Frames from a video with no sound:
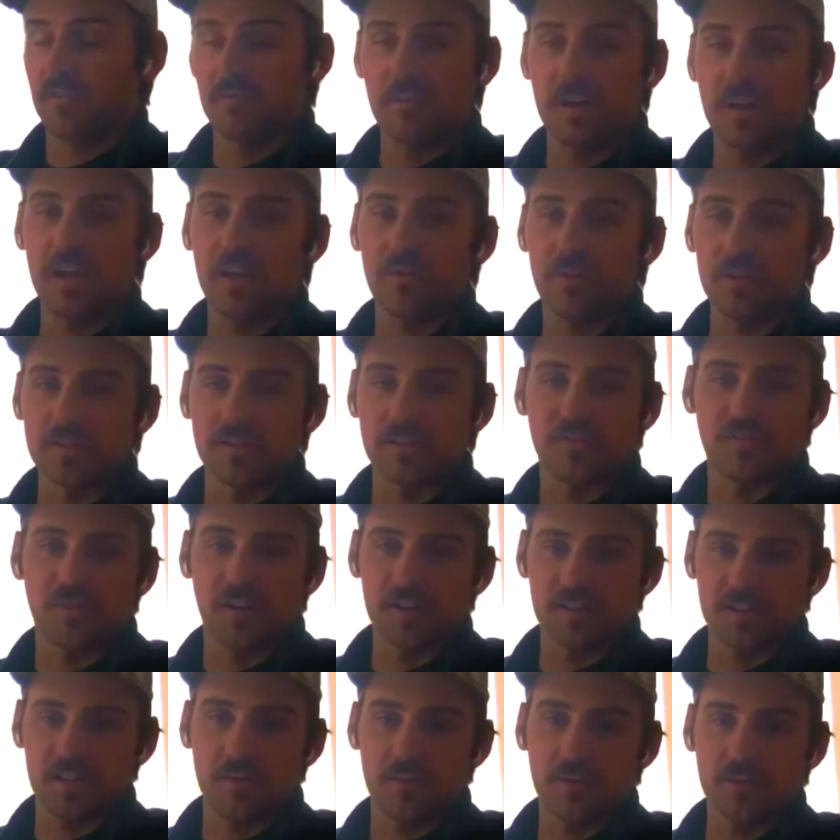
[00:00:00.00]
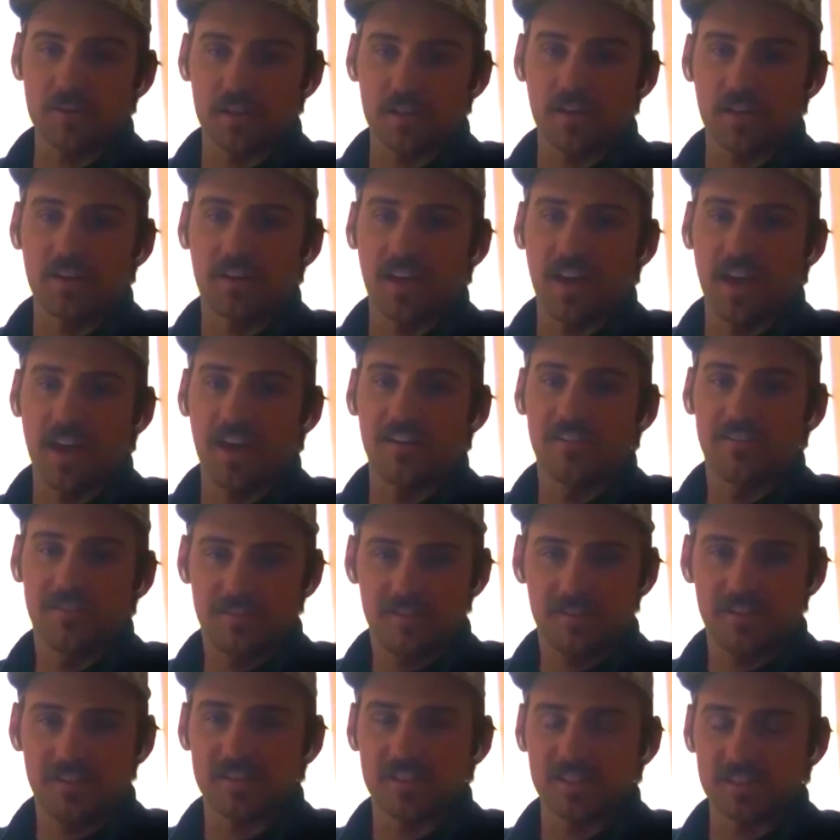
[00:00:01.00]
for me was the first time I was like, okay,
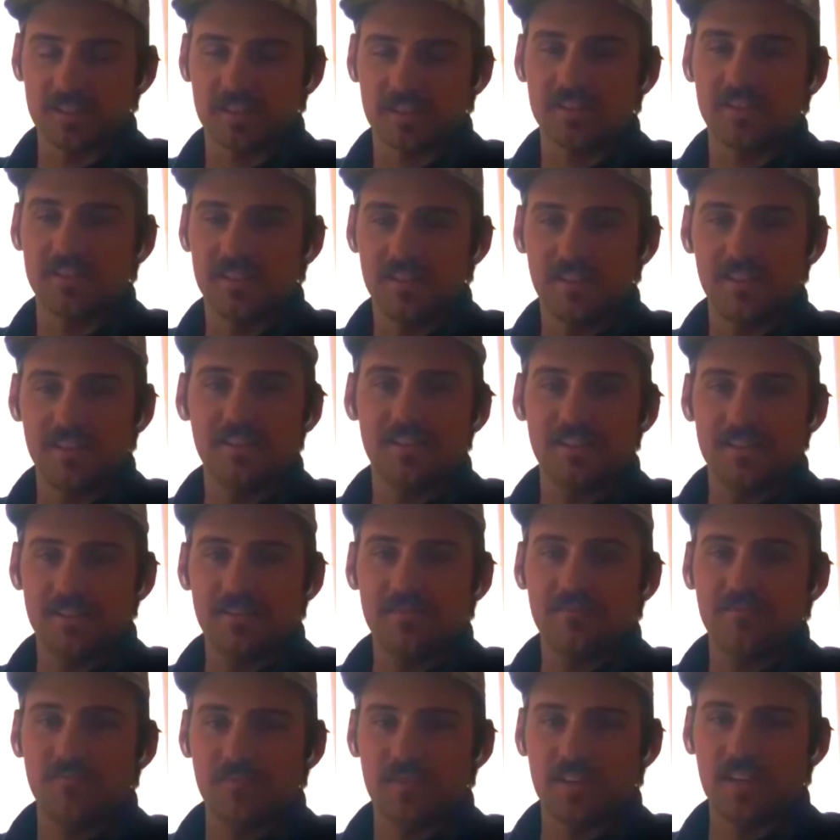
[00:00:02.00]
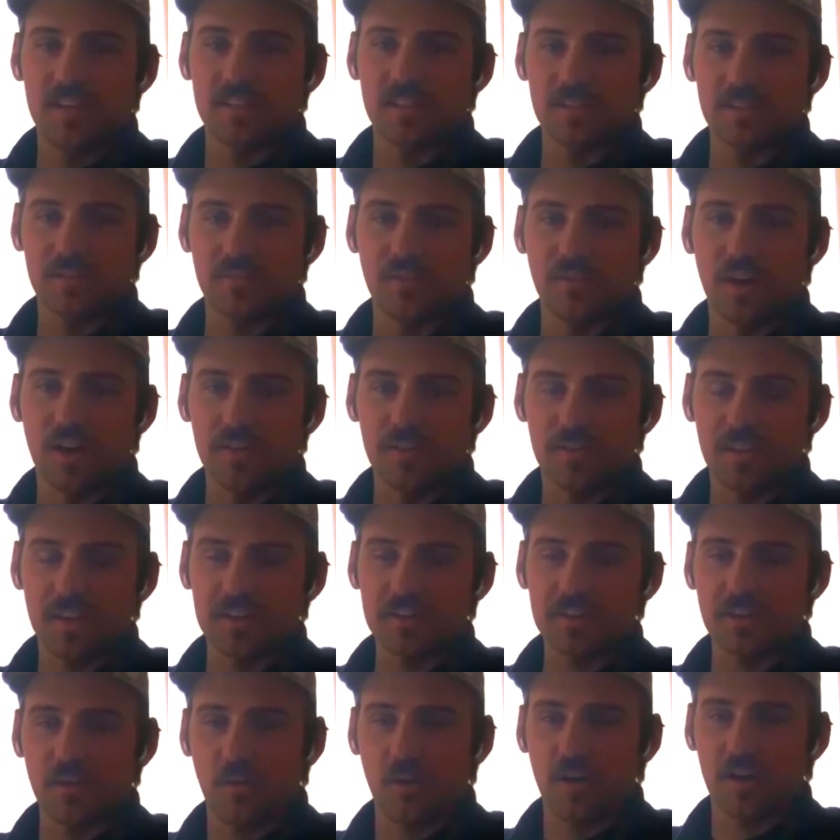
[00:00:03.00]
this is fun.
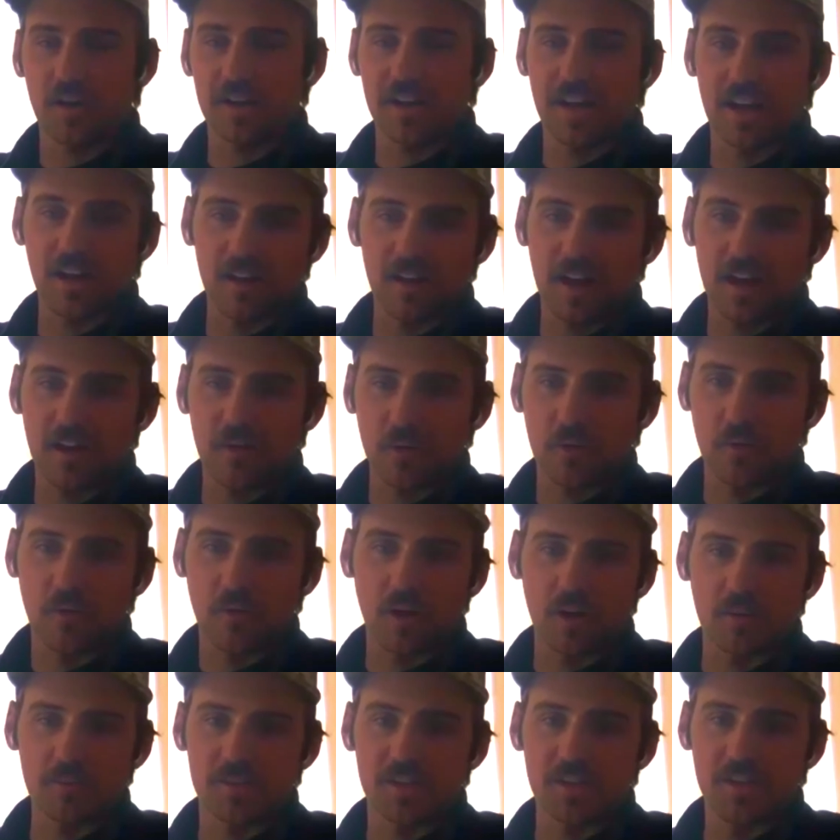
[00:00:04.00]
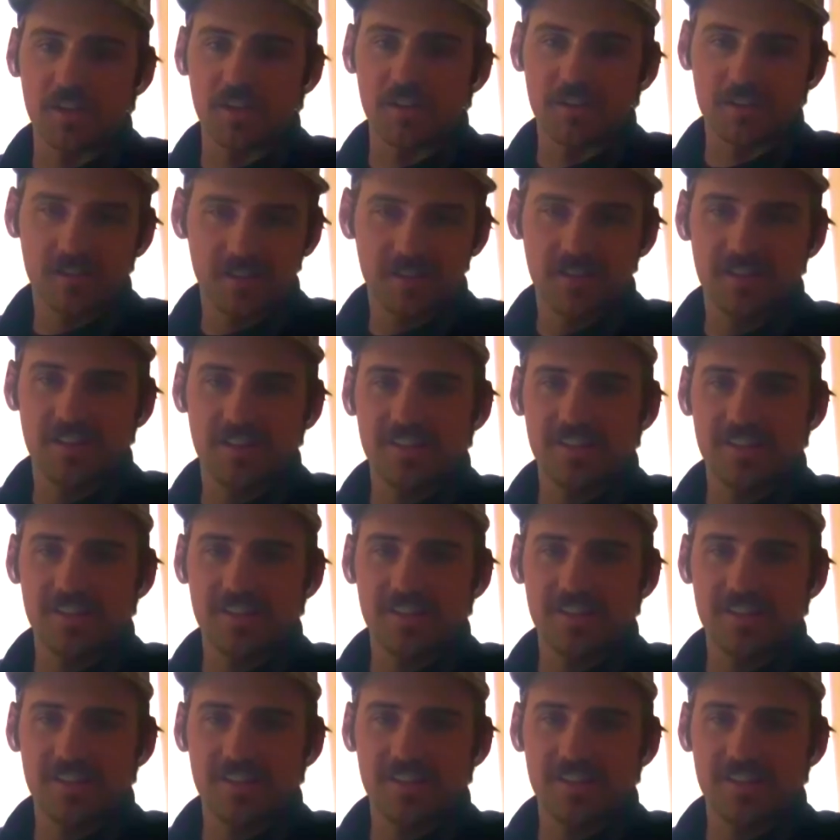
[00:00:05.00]
Things are working out how we want them to.